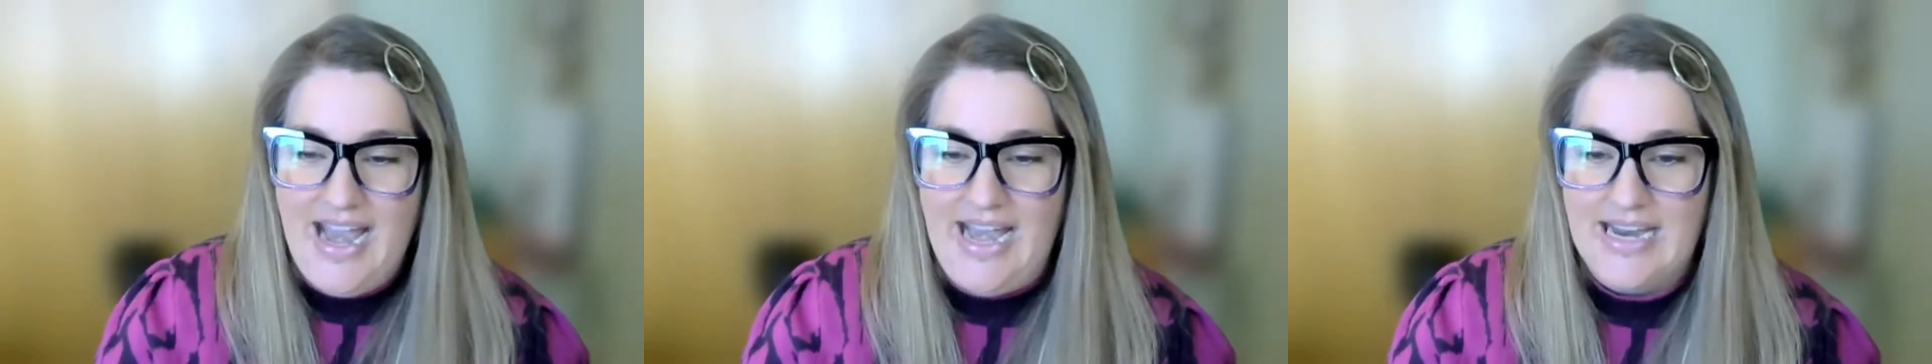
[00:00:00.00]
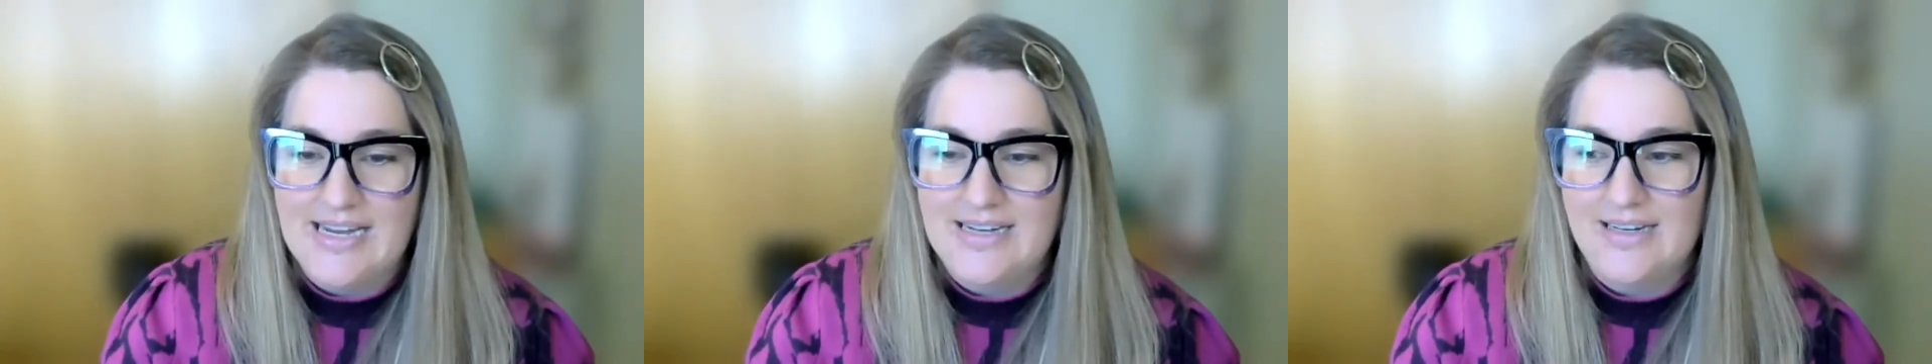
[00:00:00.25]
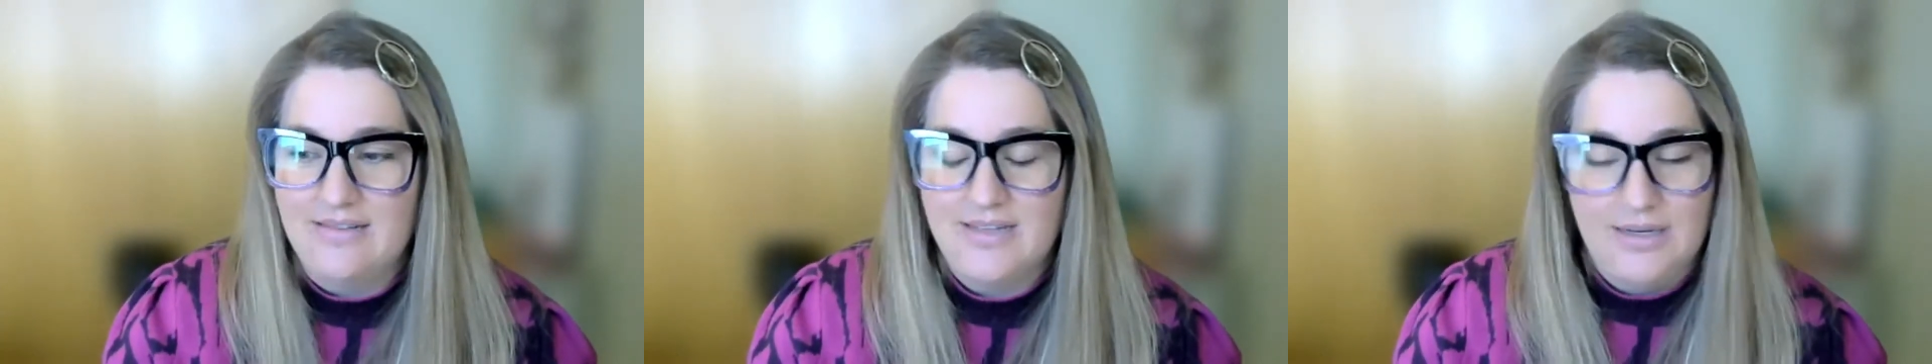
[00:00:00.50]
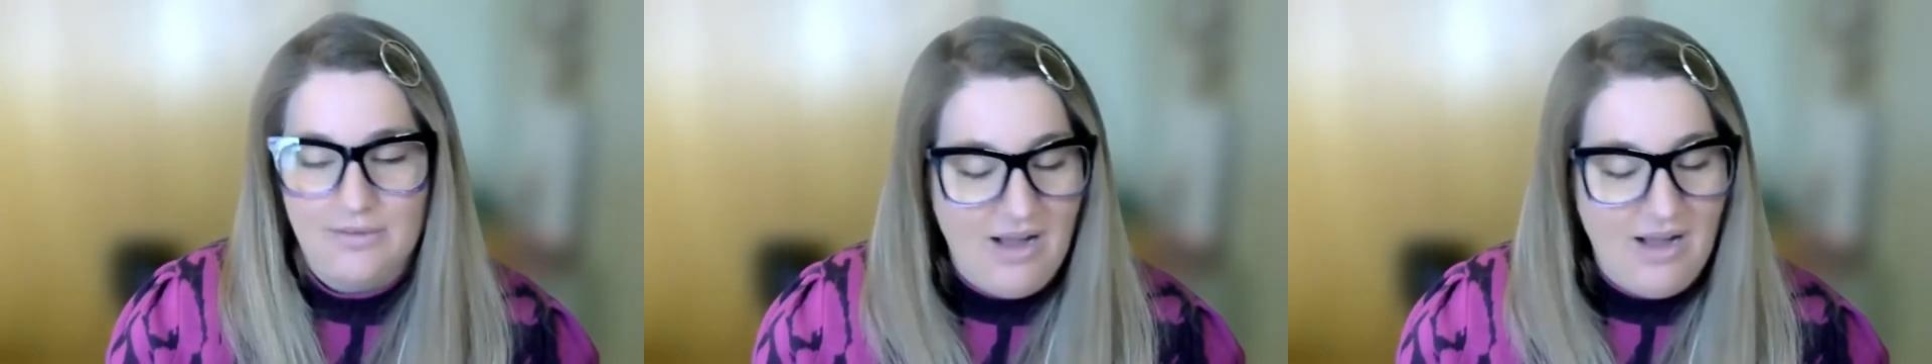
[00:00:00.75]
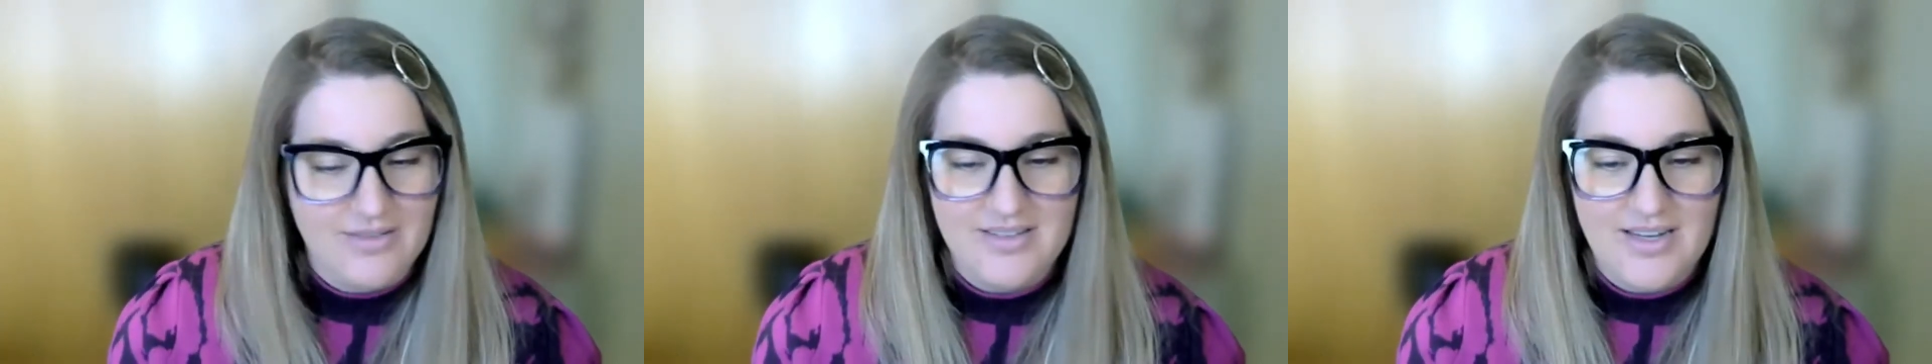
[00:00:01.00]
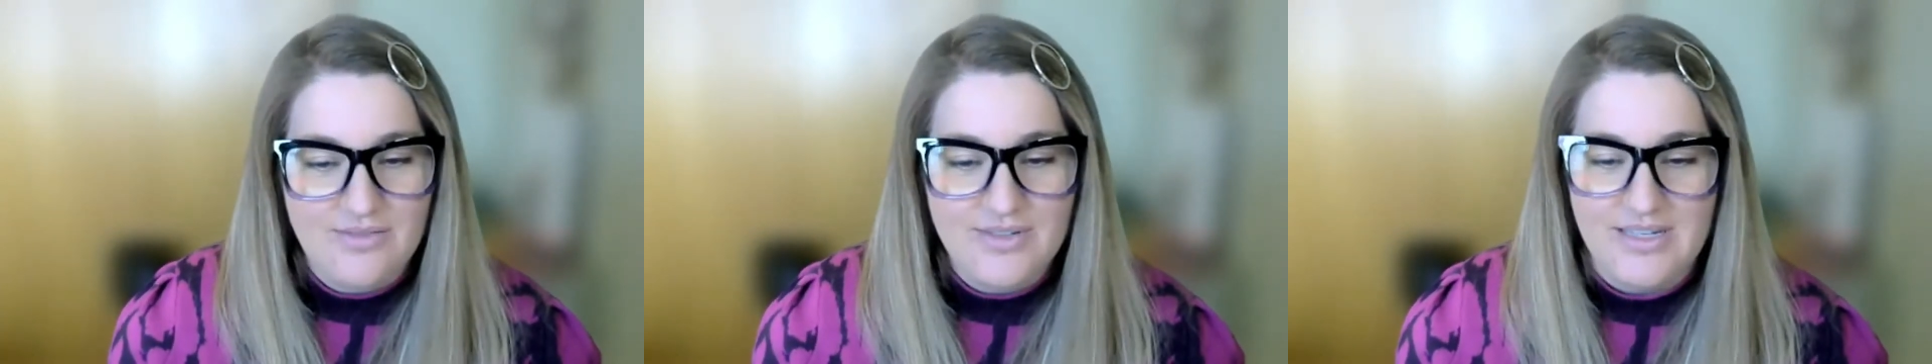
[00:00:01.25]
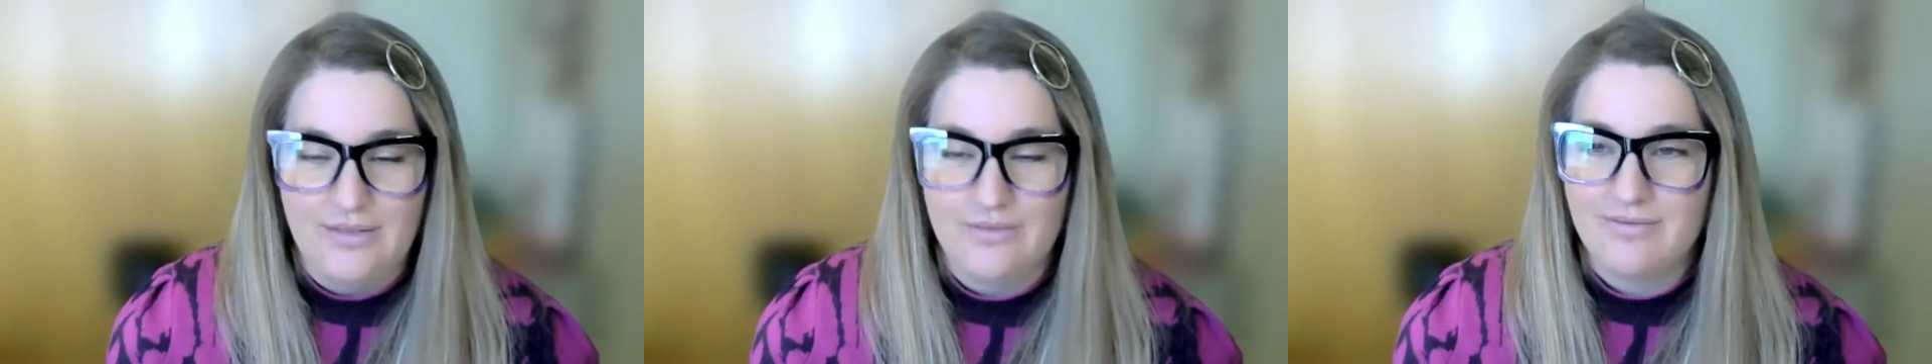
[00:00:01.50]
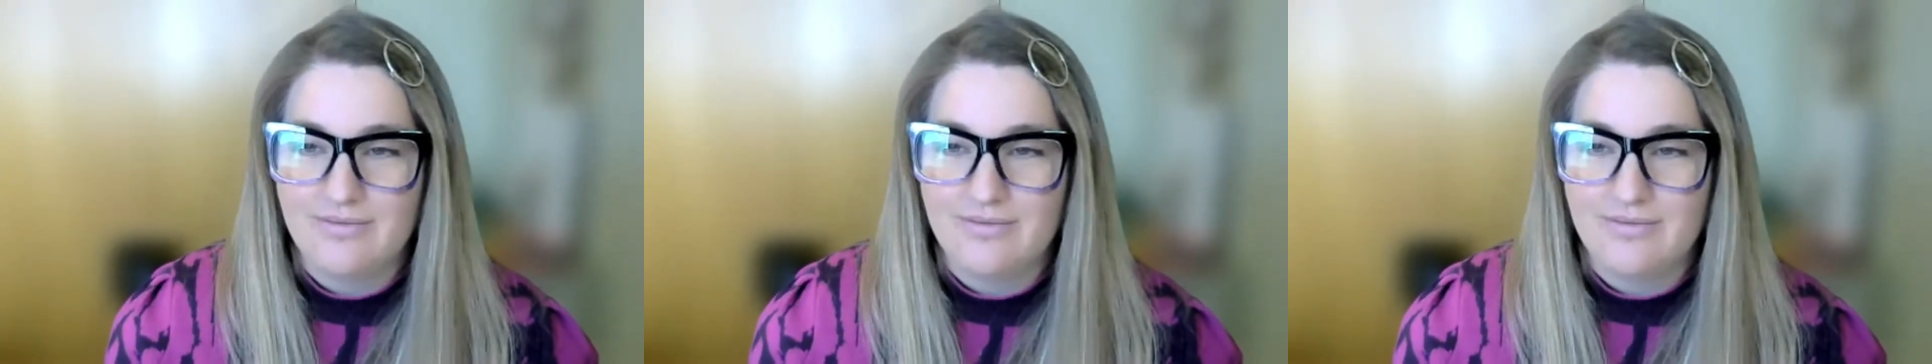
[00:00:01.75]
And I was like, wow, this sounds like